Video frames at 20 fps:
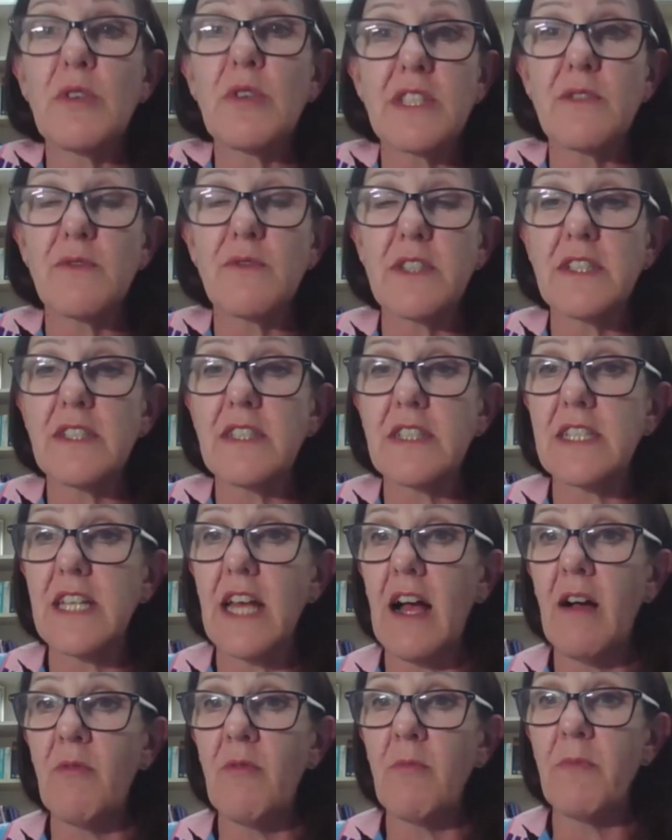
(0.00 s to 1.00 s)
Most of us
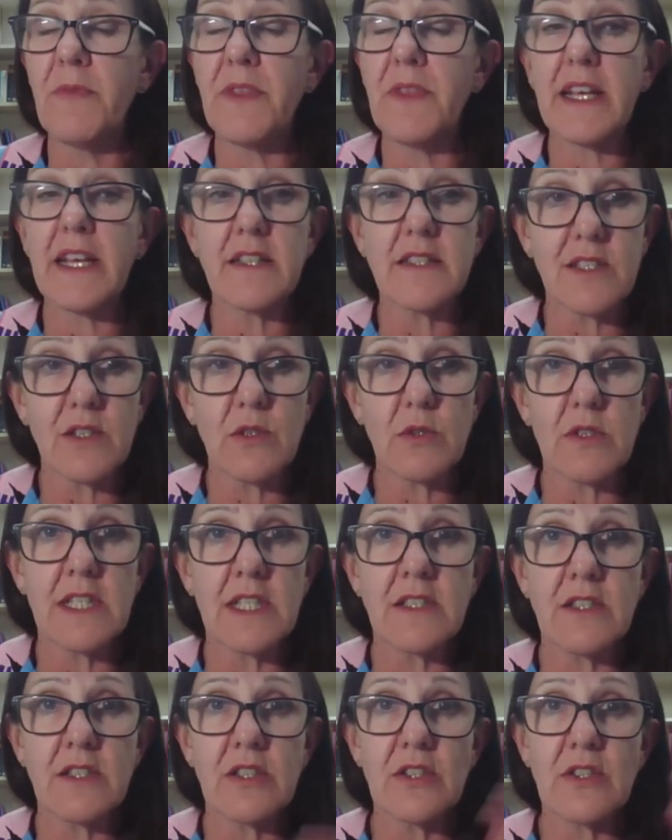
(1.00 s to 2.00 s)
think it's a good
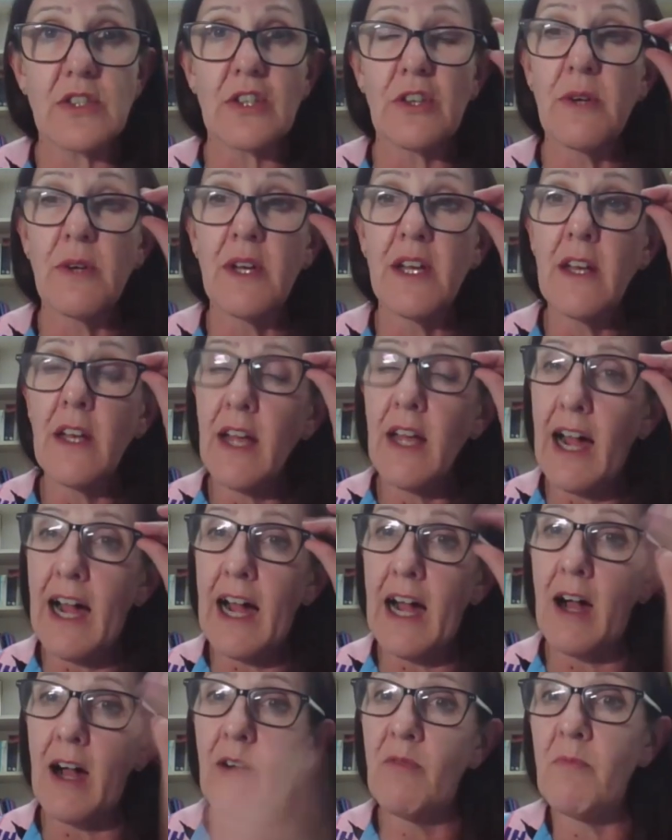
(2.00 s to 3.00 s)
thing to do.
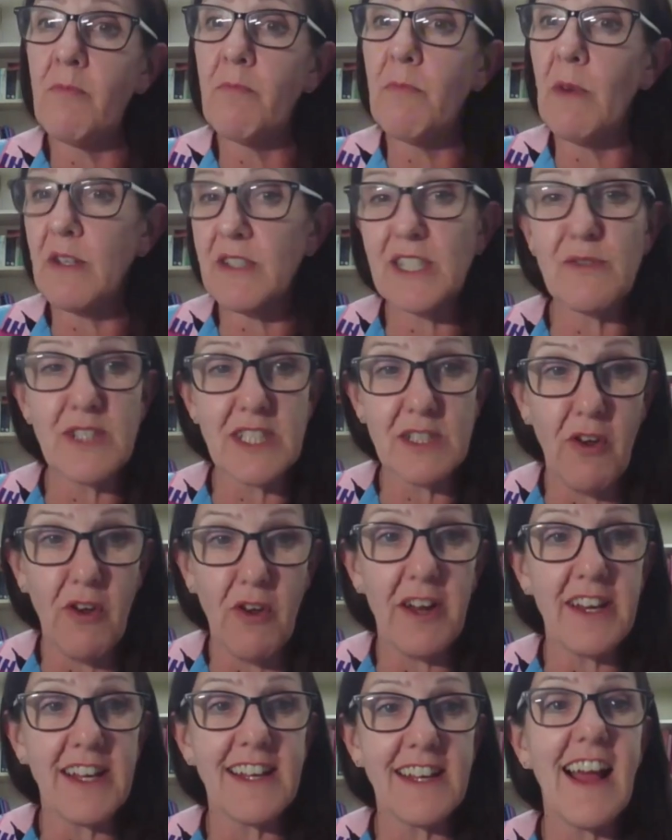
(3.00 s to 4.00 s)
Most of us are
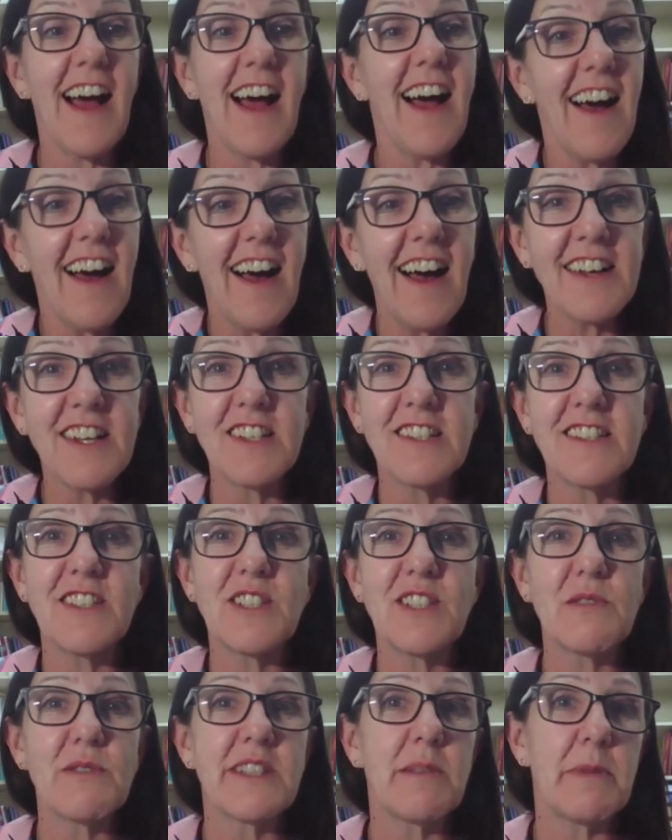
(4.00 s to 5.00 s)
finding it hard and
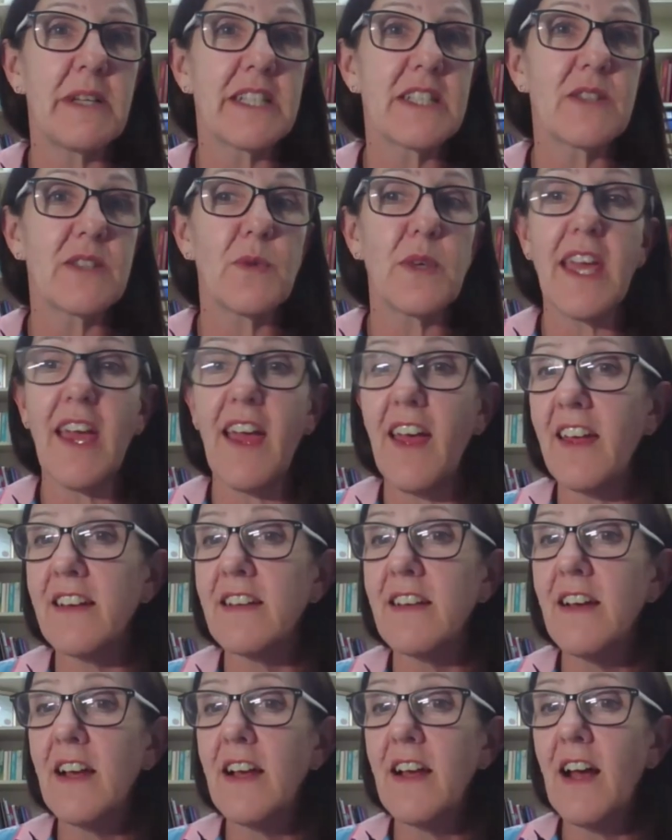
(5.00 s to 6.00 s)
are doing the best we
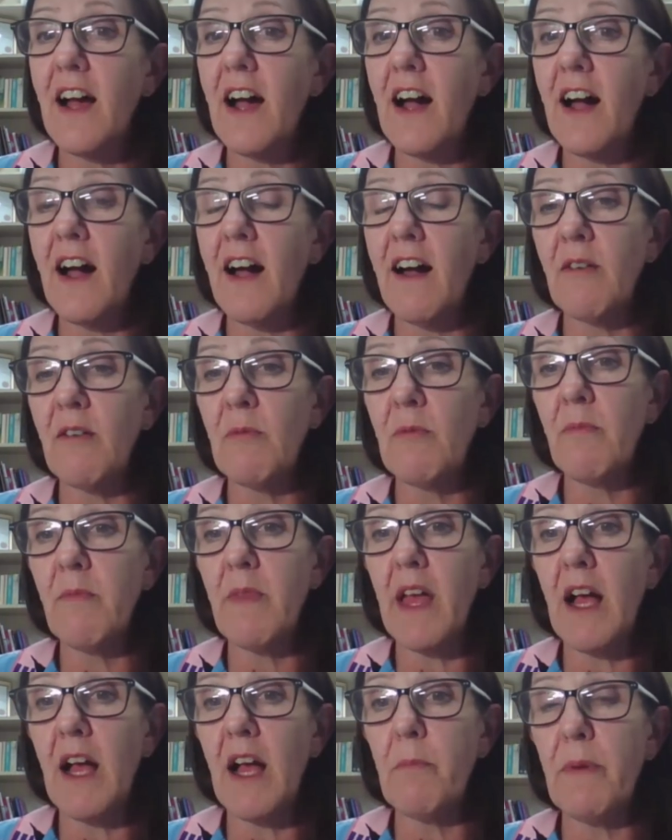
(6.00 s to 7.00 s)
can.
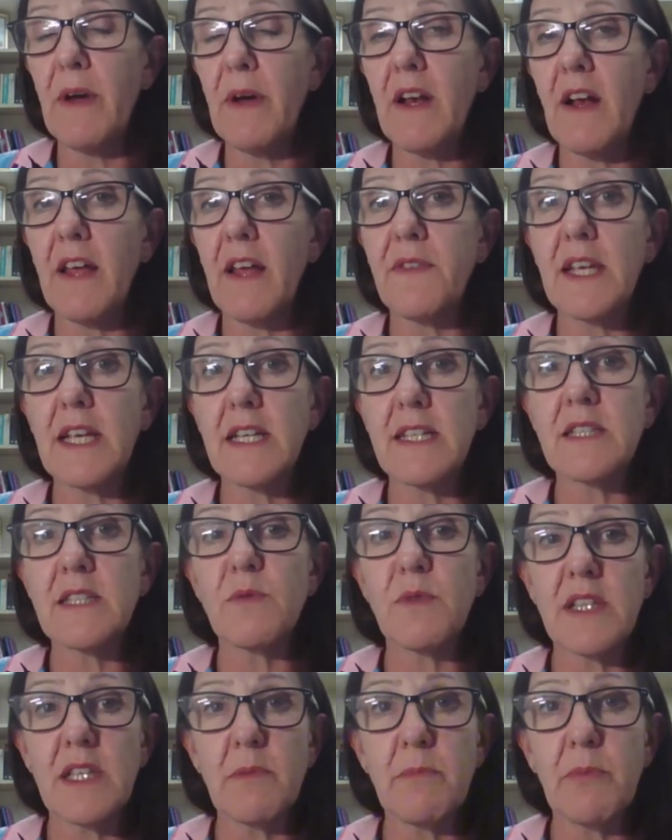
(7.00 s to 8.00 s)
But I think it
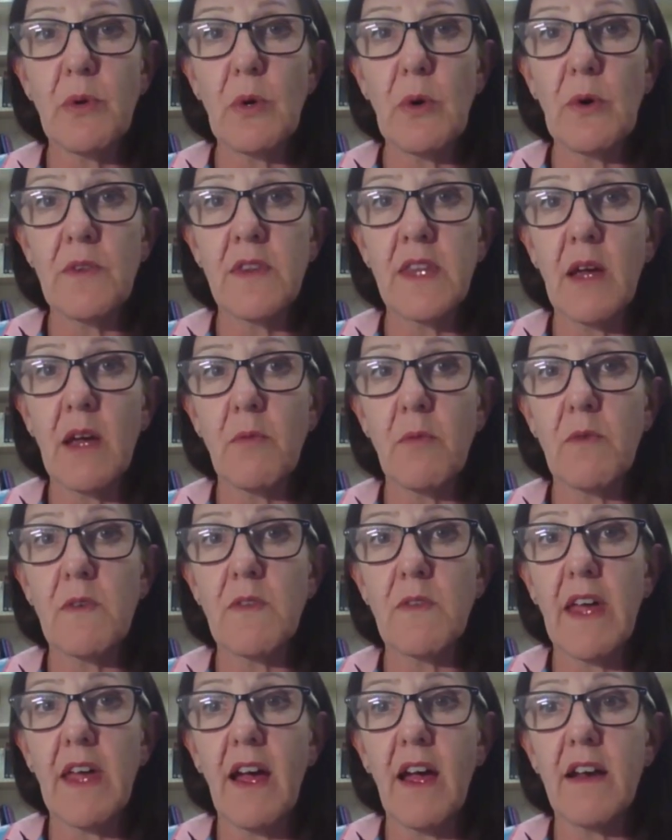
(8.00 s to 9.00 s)
is really important
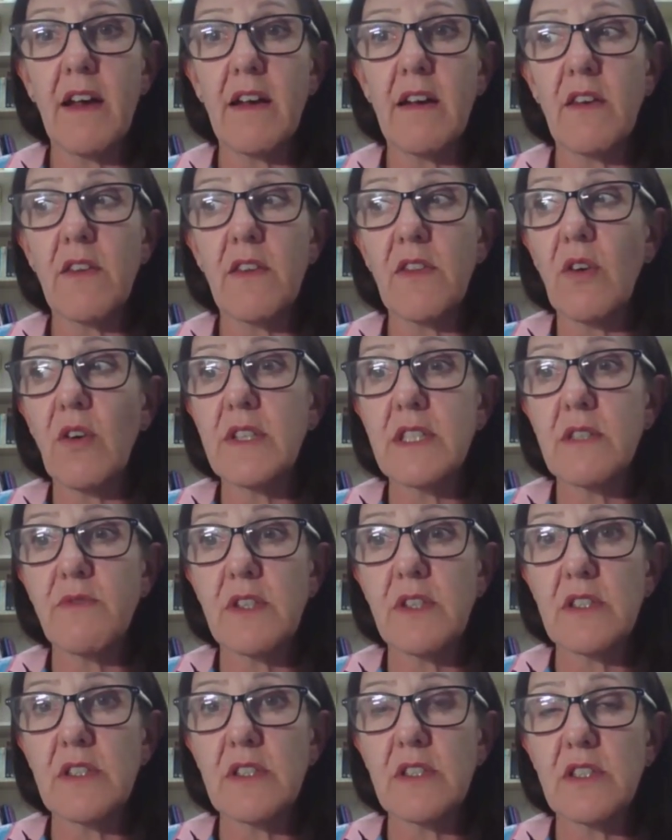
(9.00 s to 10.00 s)
that those
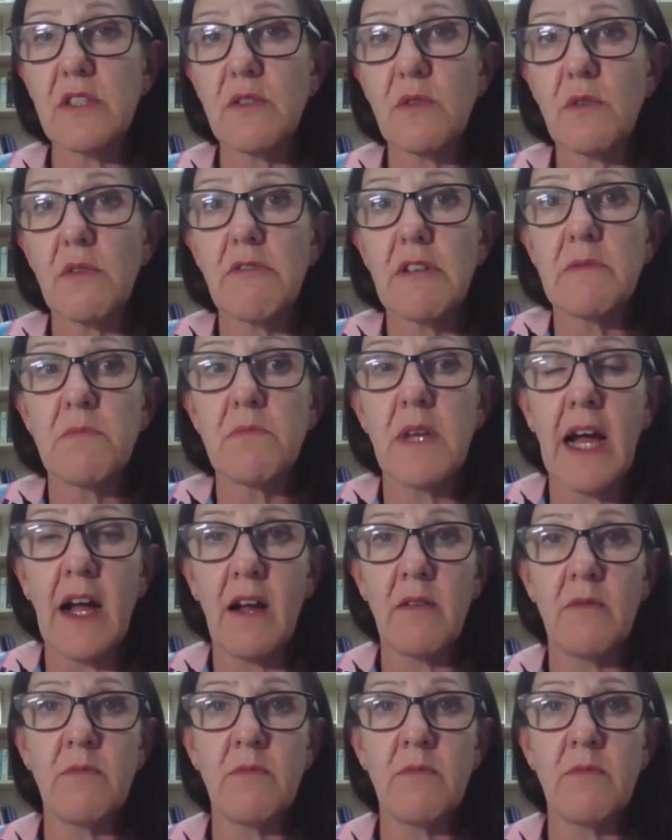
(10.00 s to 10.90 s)
of us who are in